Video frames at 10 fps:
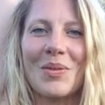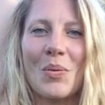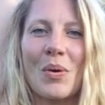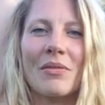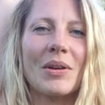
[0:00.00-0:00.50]

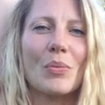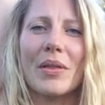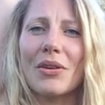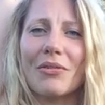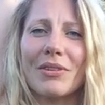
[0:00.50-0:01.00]
Not worrying
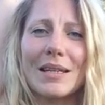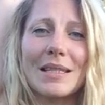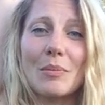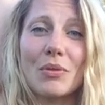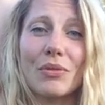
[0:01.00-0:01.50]
whether your
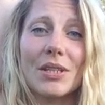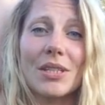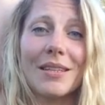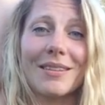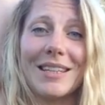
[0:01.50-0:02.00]
fingertips
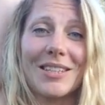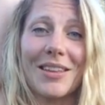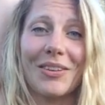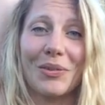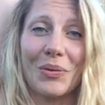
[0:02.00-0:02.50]
reach each
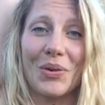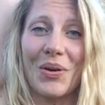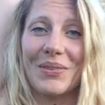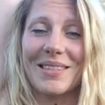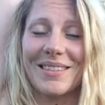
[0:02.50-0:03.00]
other or
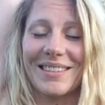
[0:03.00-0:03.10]
not.